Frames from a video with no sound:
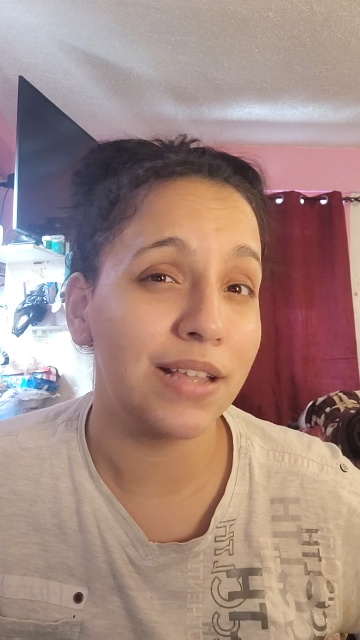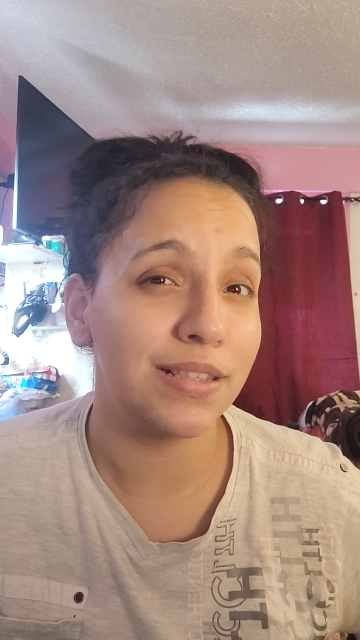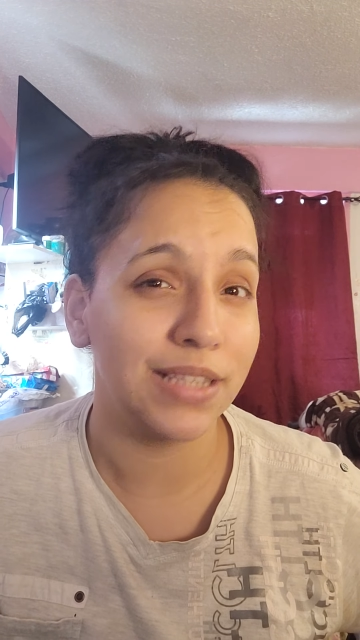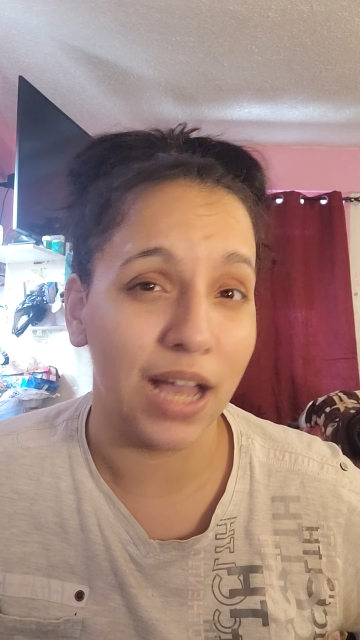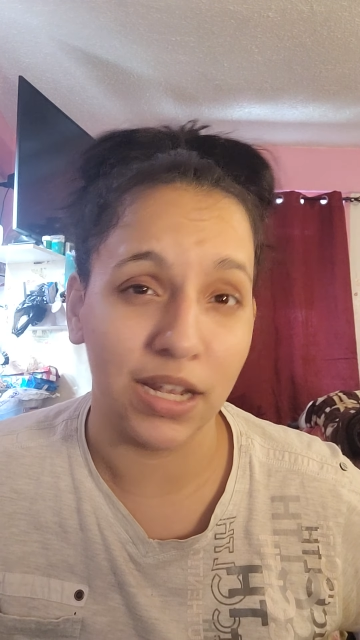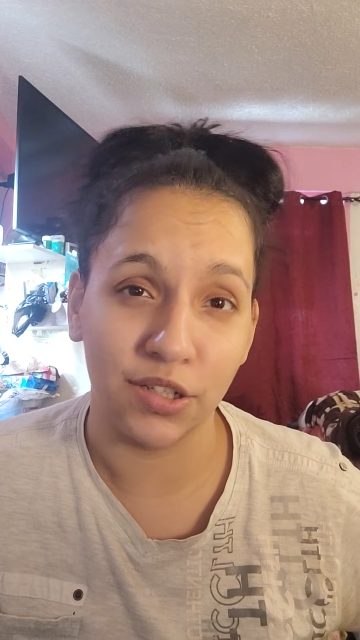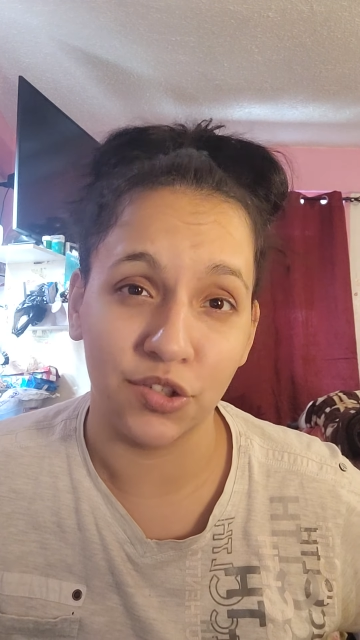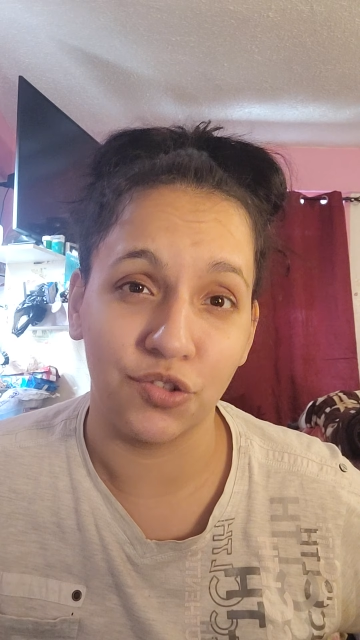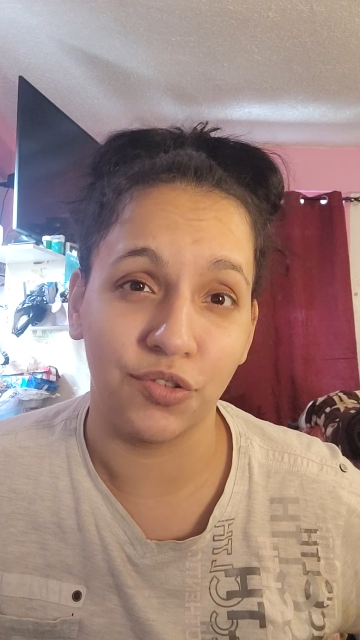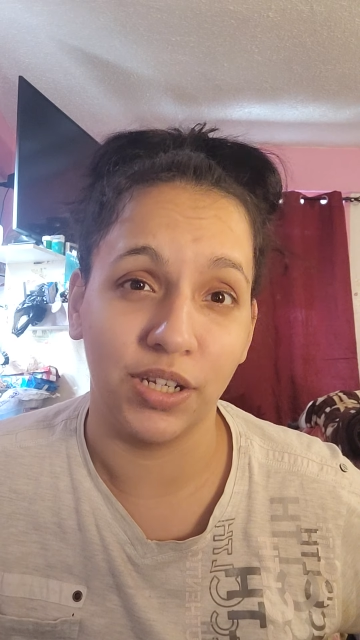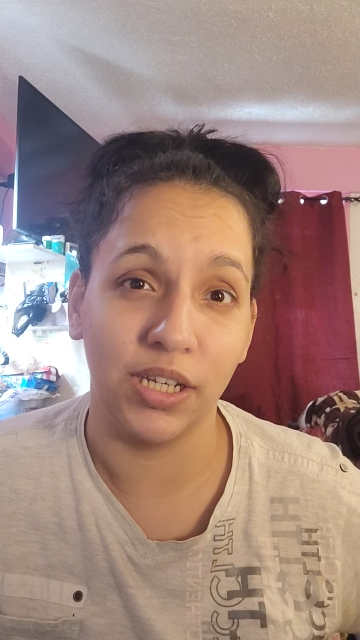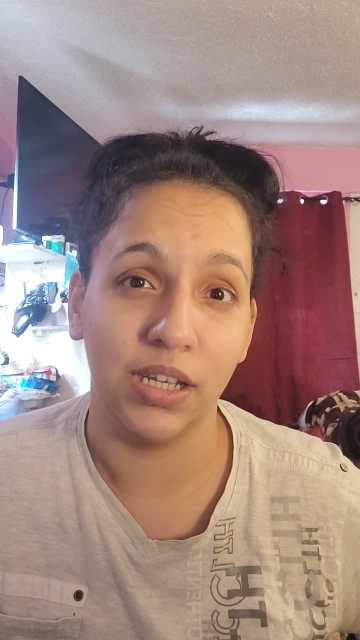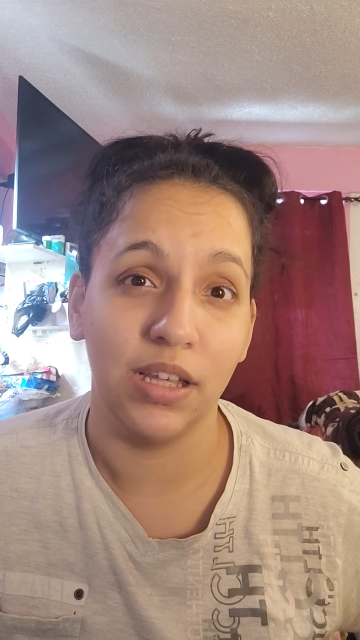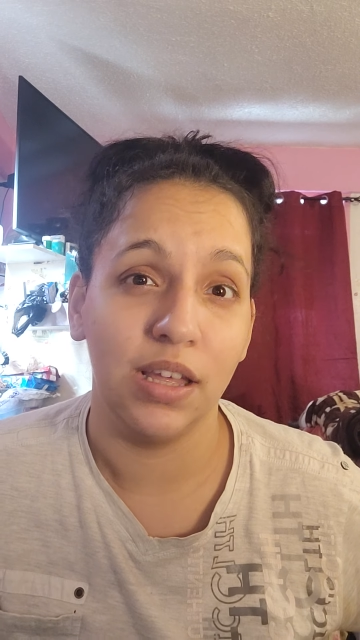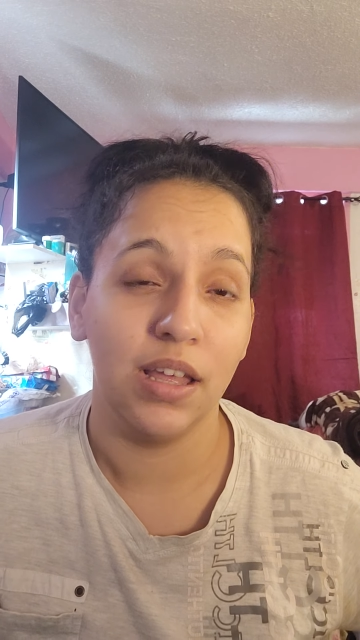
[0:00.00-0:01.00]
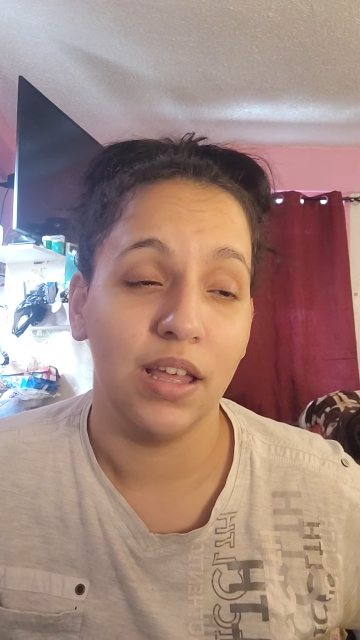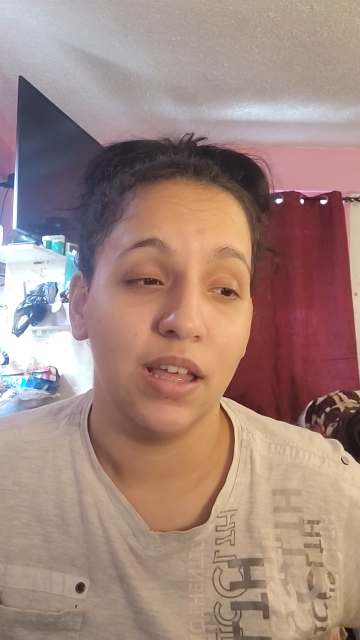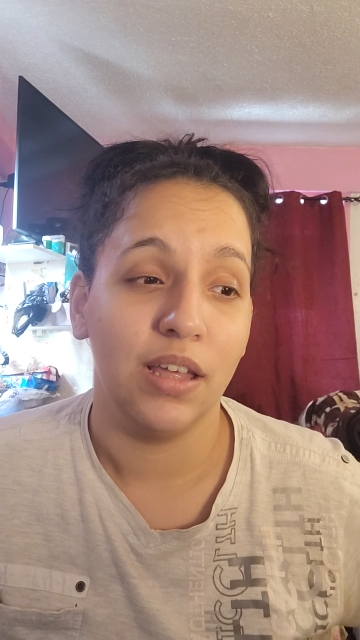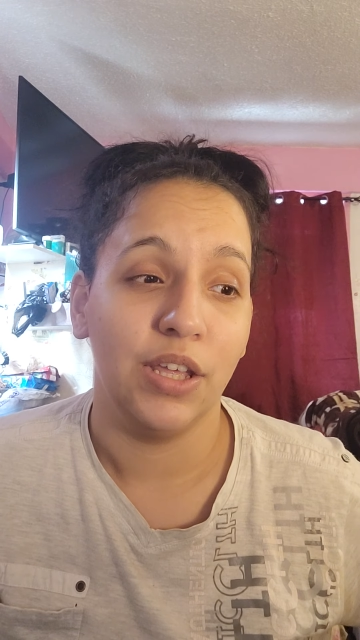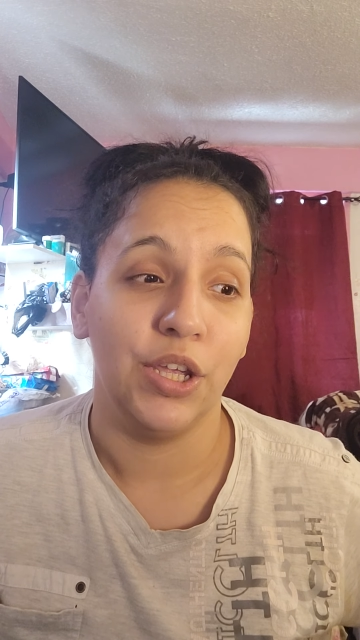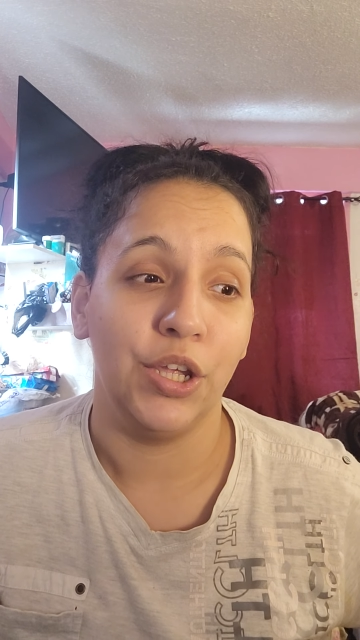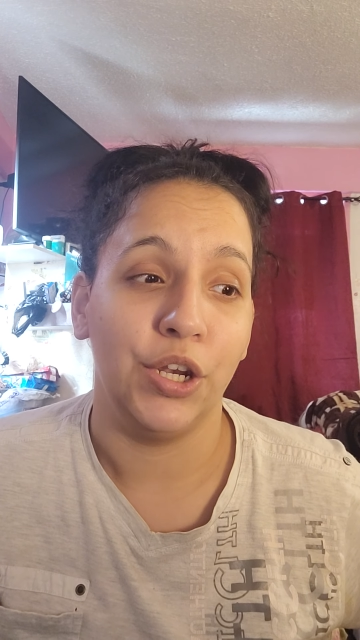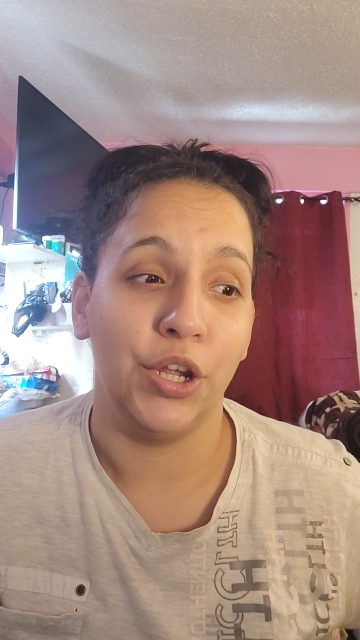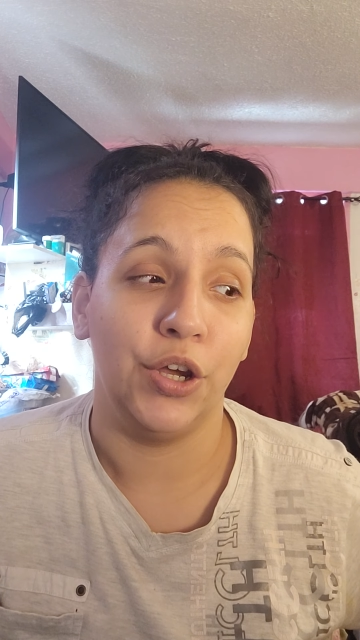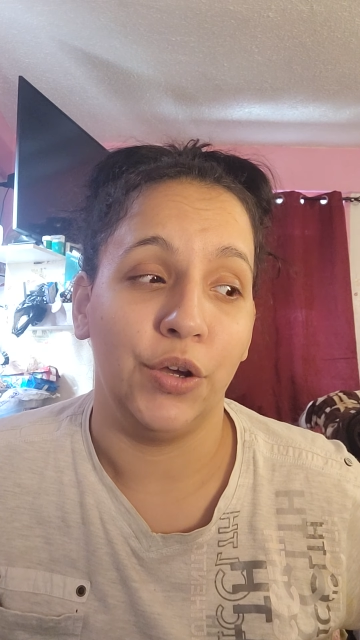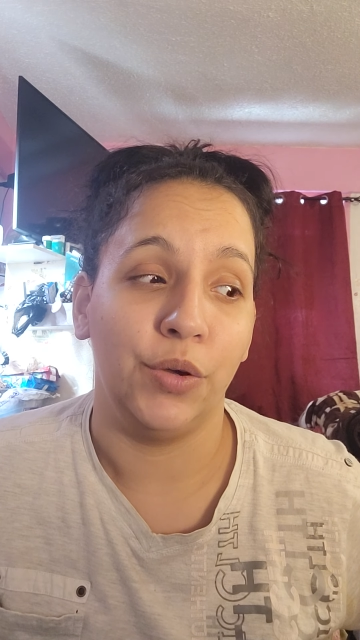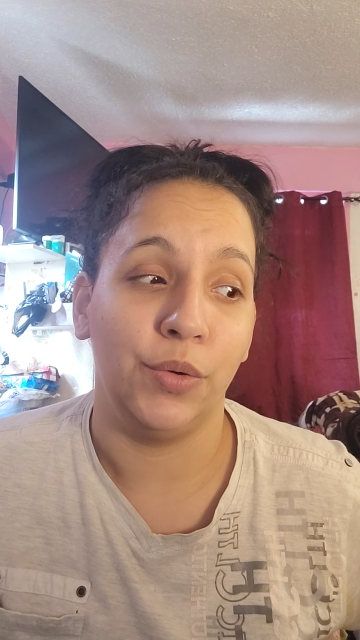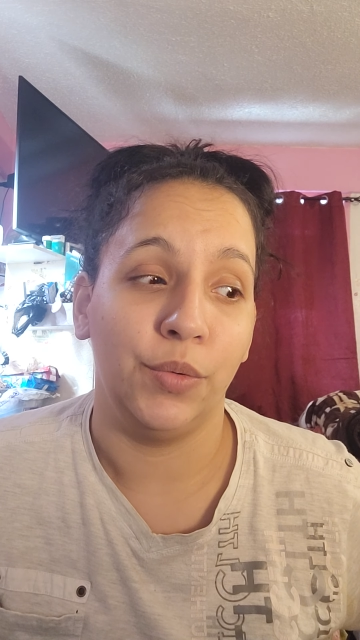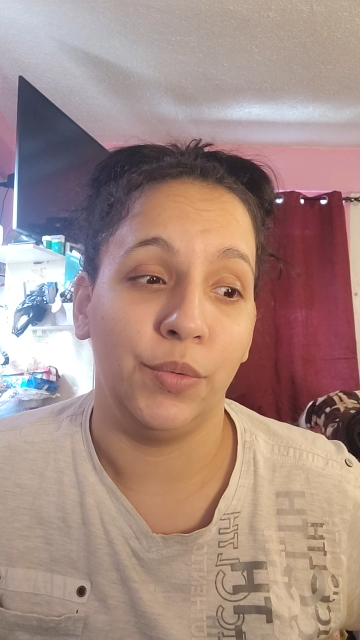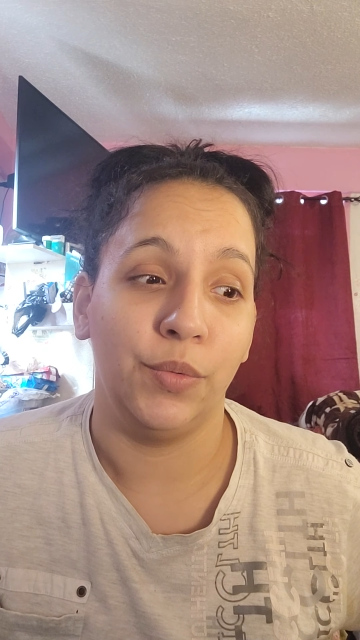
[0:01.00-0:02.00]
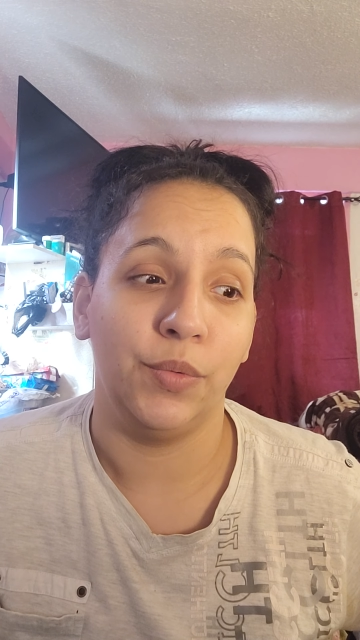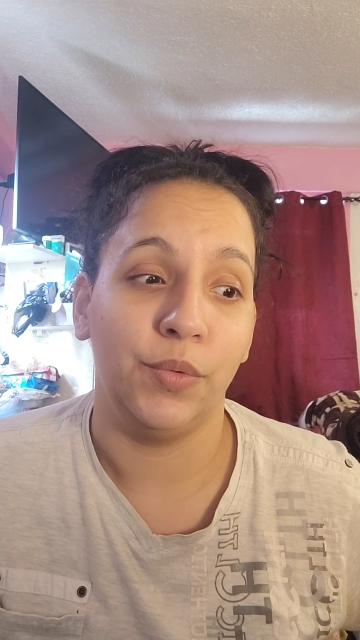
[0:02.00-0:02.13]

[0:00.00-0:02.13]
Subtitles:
Dollar Tree. You know,